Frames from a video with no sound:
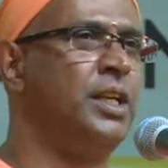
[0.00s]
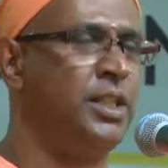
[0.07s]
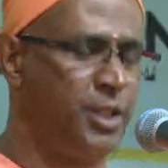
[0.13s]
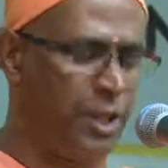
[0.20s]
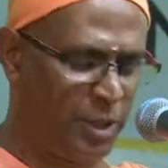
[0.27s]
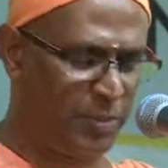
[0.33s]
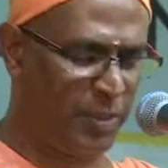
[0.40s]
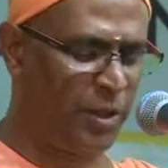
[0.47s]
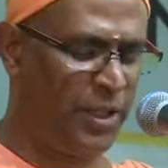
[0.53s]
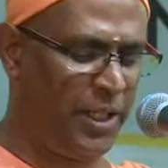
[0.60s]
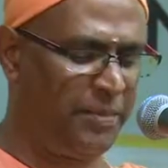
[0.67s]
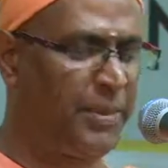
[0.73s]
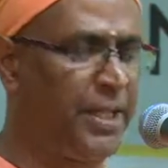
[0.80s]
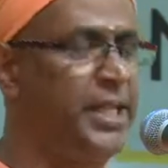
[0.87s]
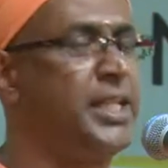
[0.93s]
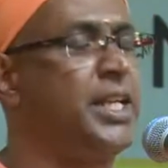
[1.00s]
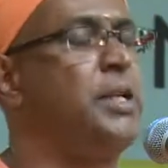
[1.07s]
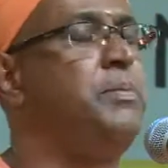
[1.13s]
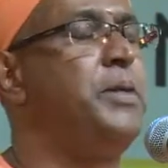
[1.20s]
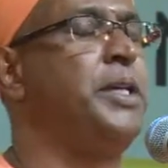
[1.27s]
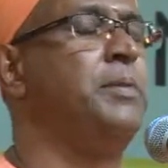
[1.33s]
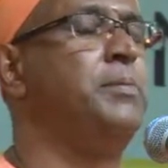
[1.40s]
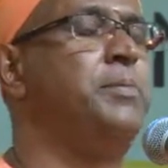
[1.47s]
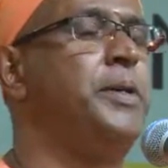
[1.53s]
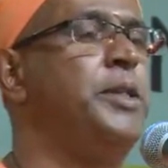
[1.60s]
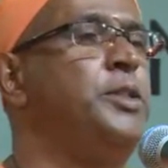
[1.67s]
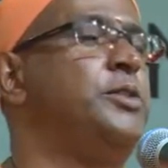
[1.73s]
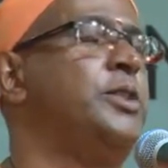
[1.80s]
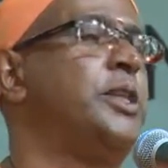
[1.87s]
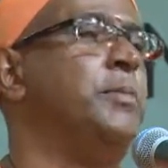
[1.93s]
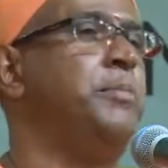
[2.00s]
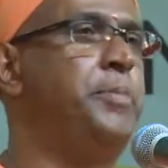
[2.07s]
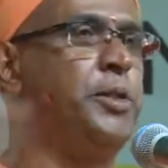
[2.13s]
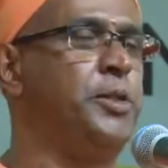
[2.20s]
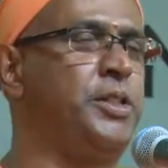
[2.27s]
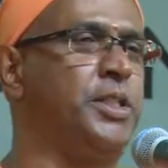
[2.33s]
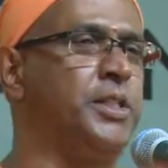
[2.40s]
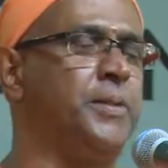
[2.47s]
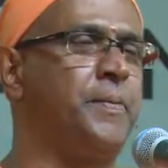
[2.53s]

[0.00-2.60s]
This body mind can be compared to a computer.